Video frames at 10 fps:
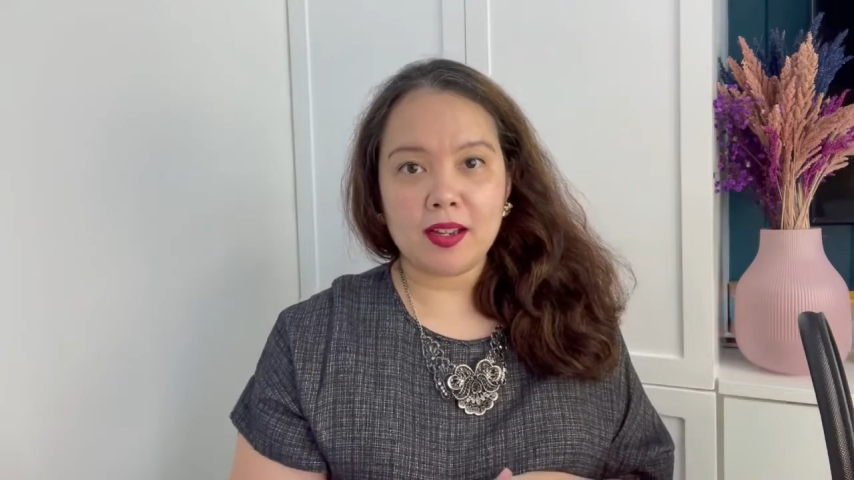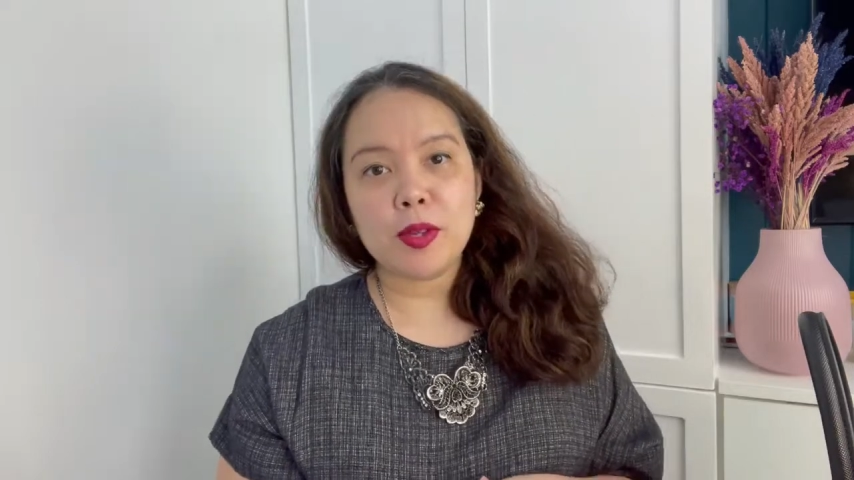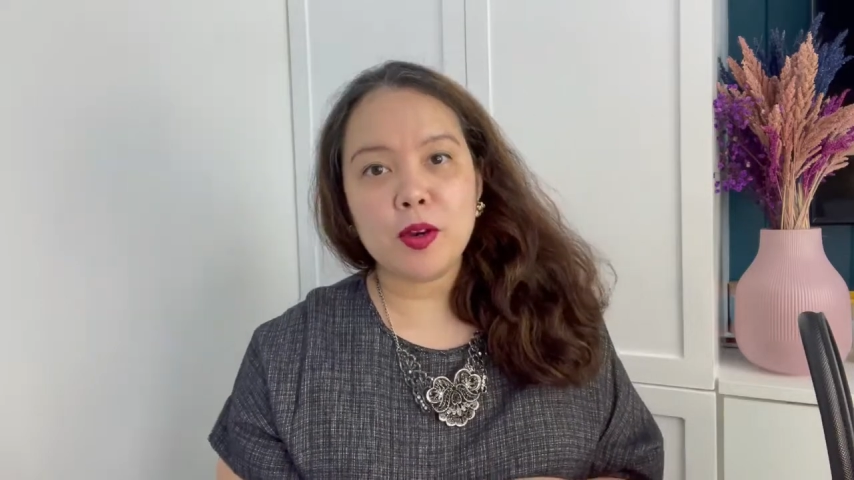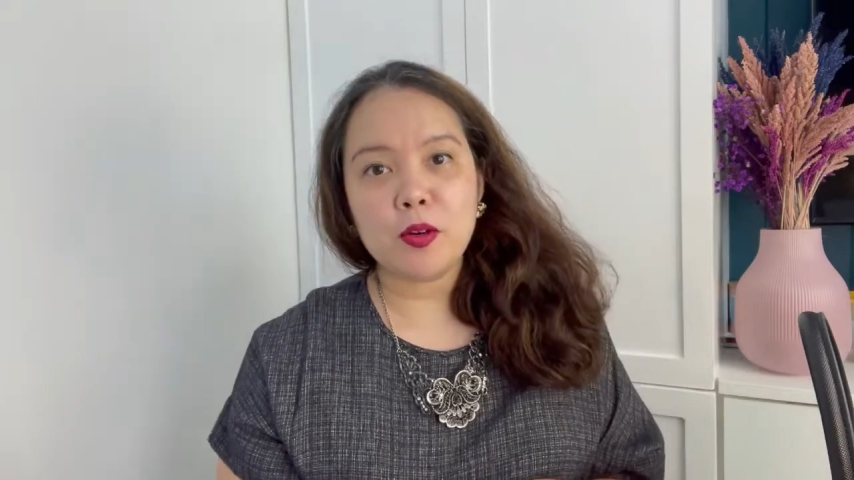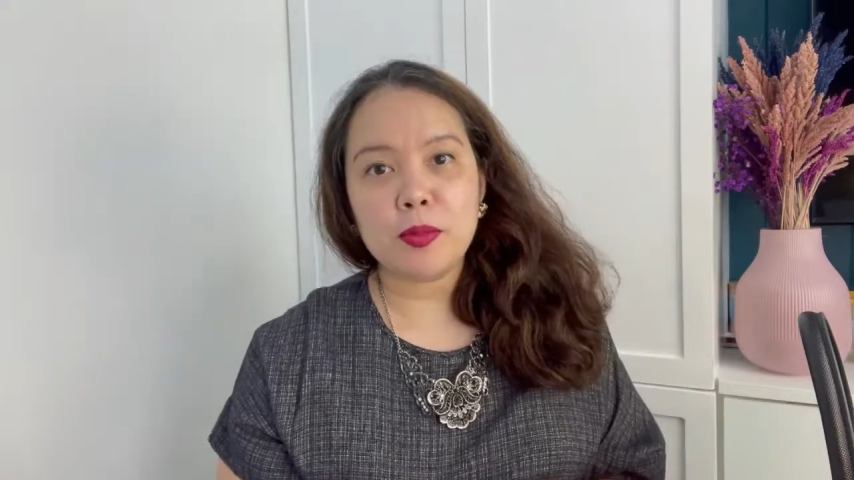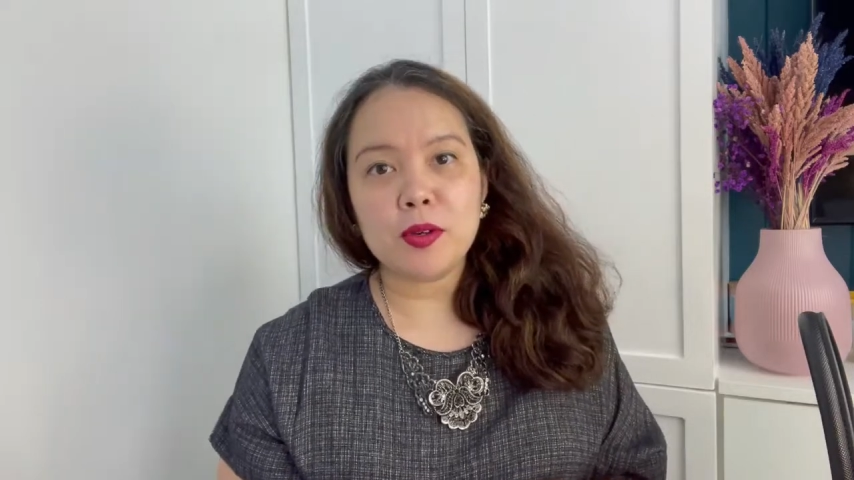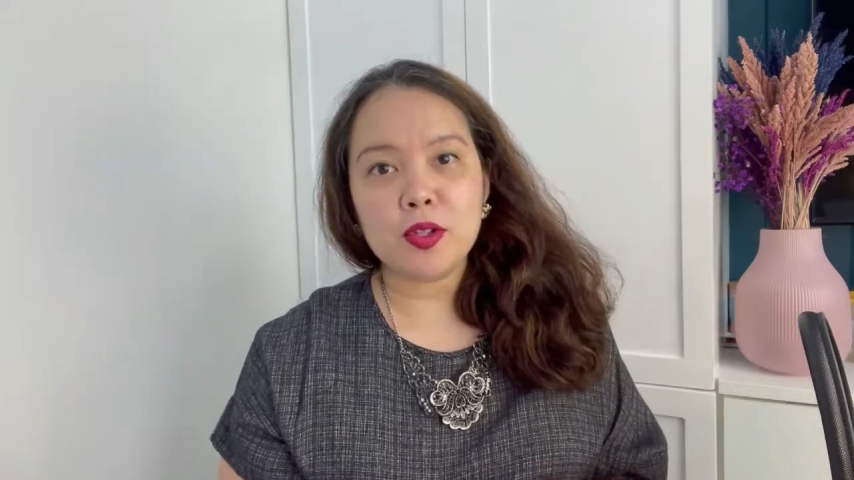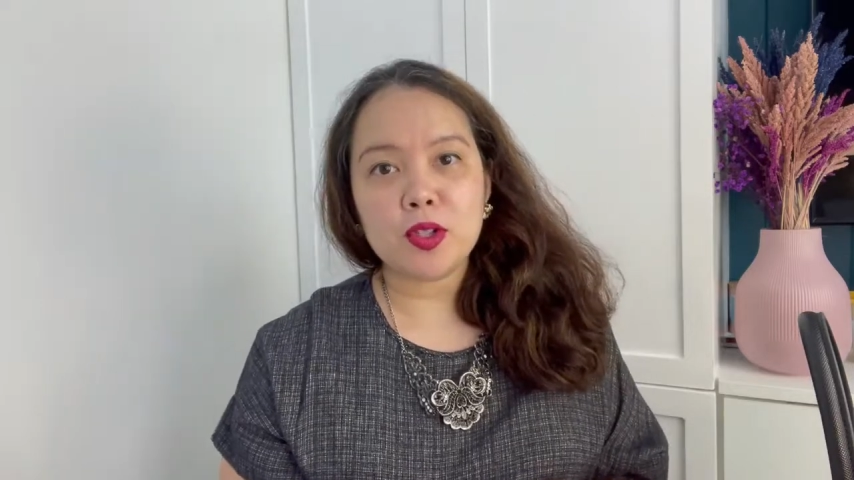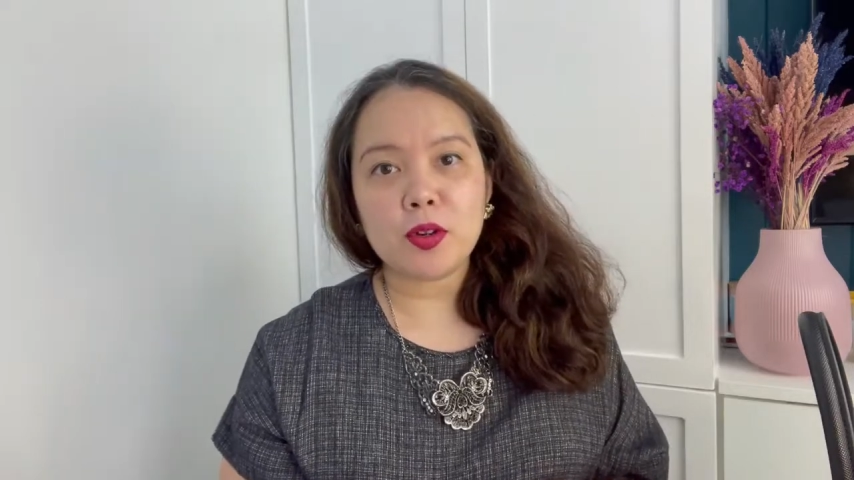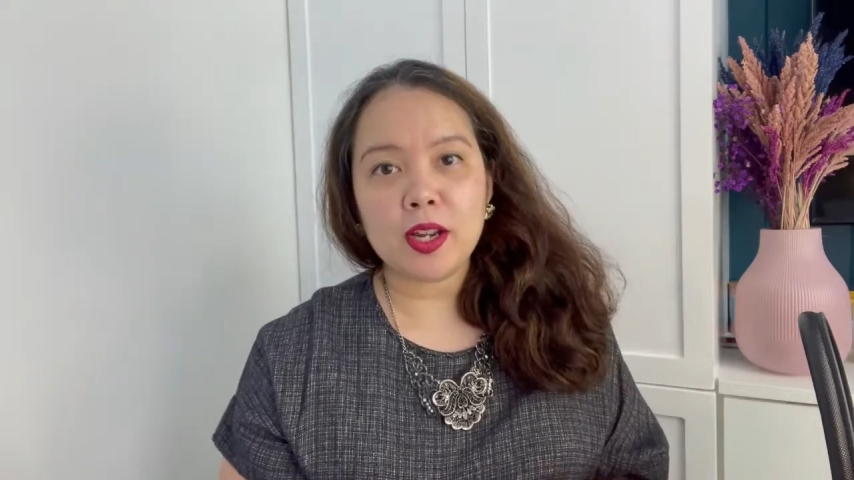We hope you
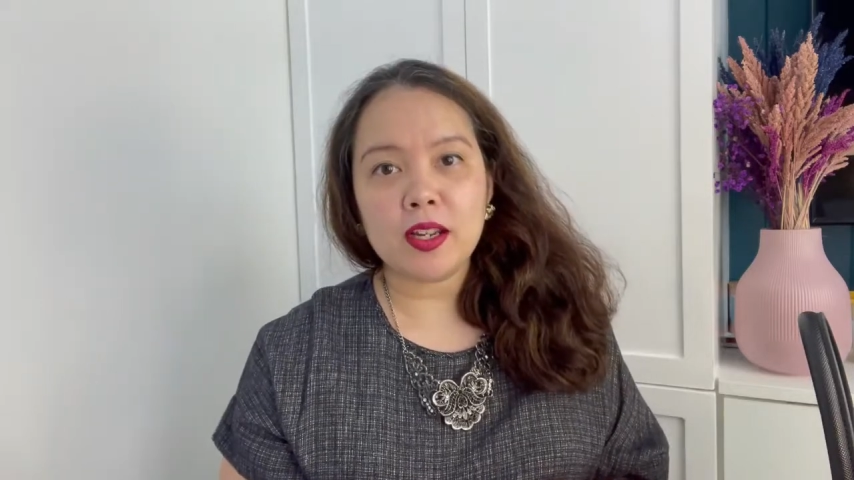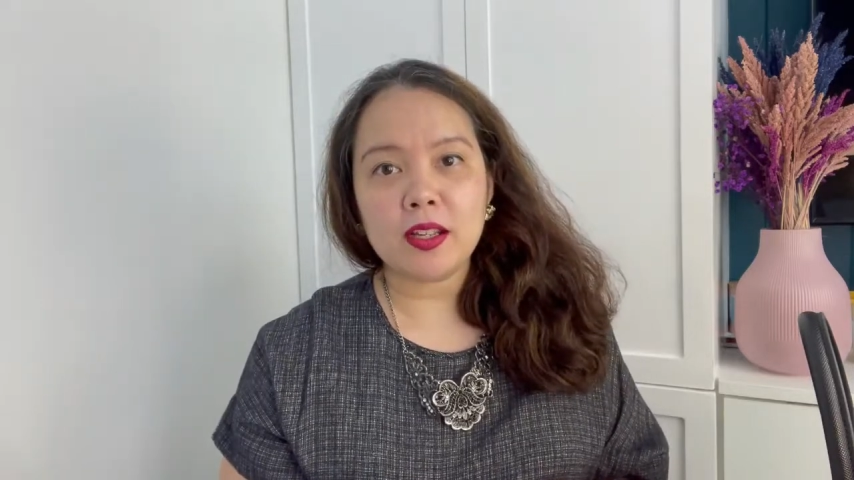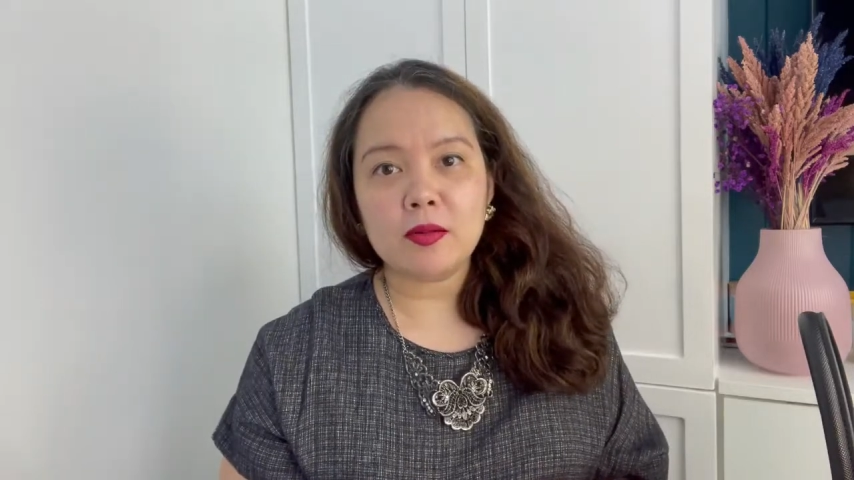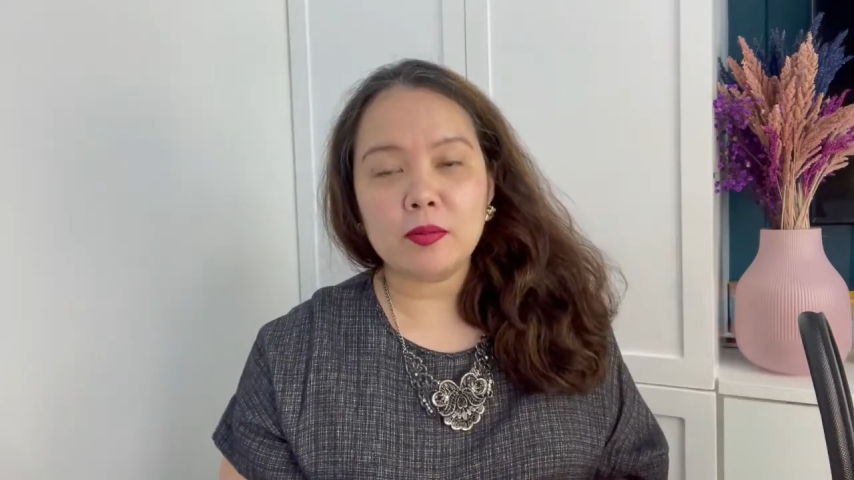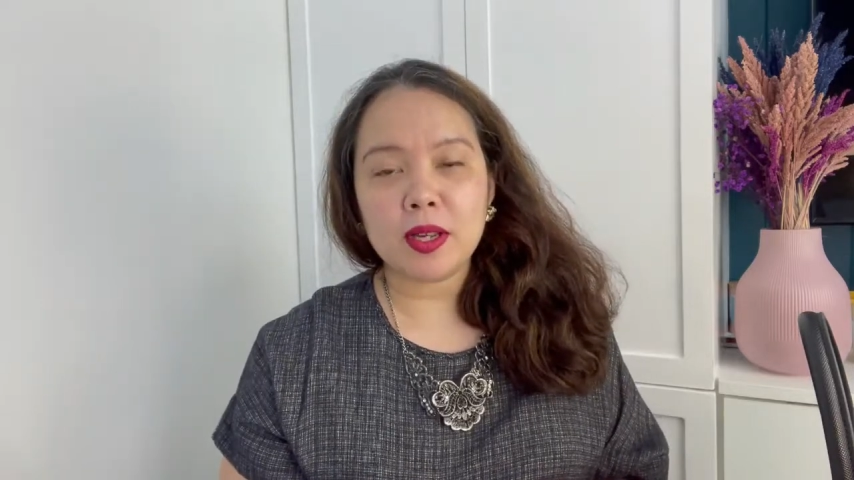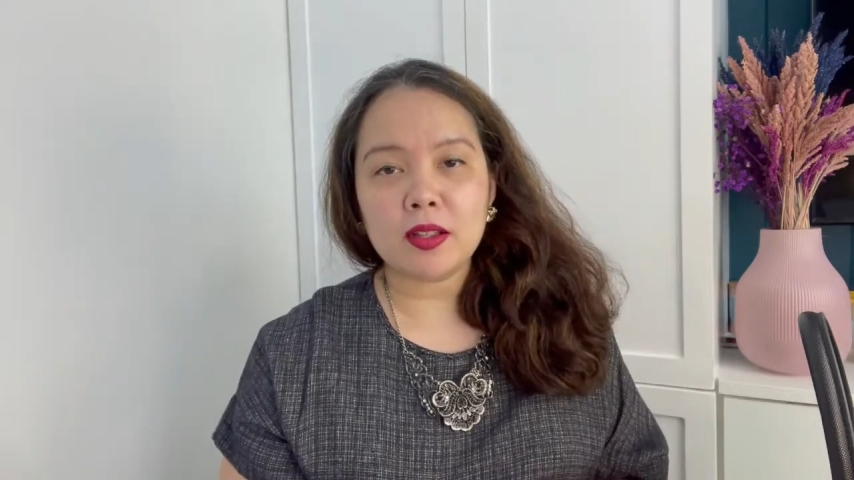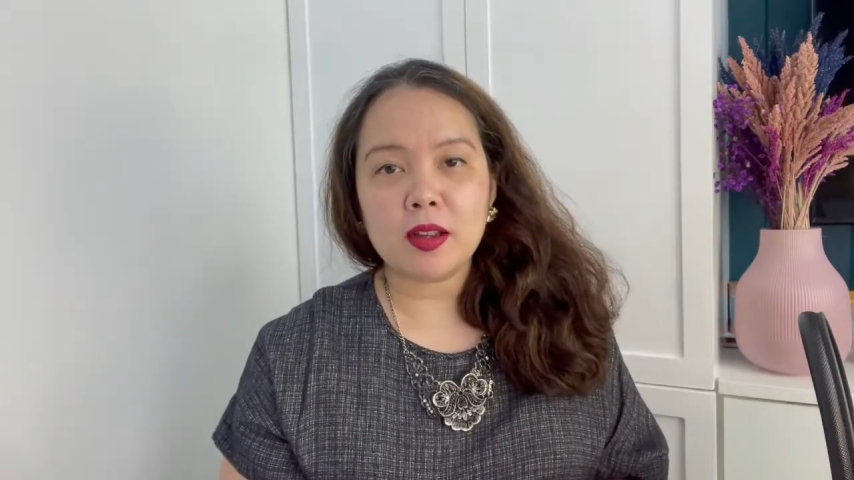enjoyed and picked